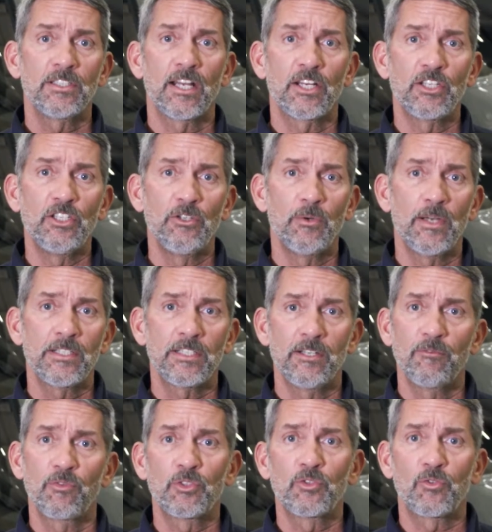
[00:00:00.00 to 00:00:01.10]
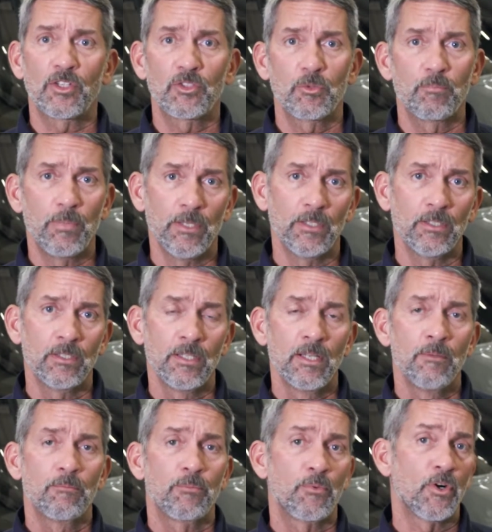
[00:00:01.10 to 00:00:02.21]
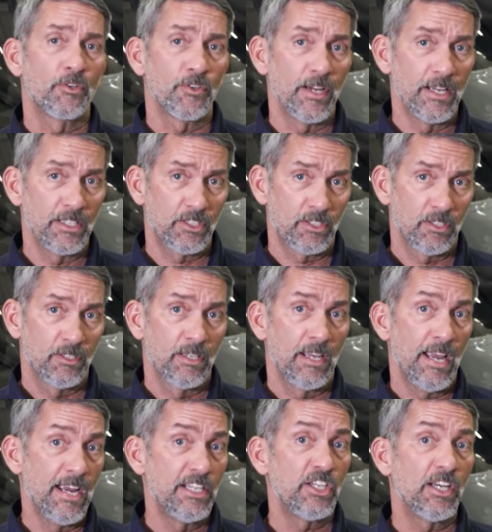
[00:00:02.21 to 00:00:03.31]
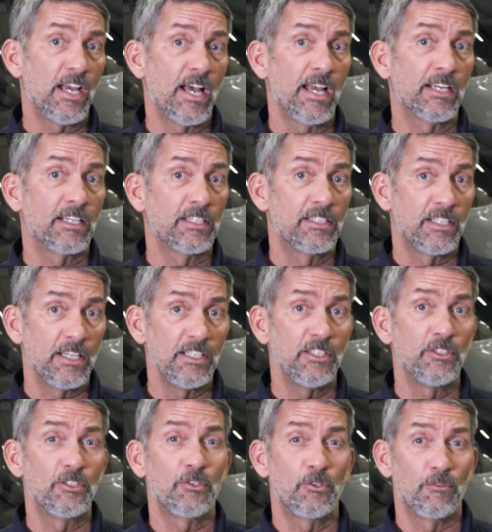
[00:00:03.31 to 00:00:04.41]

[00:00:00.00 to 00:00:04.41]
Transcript: on a U.S. infrastructure bill progress, HAI continues to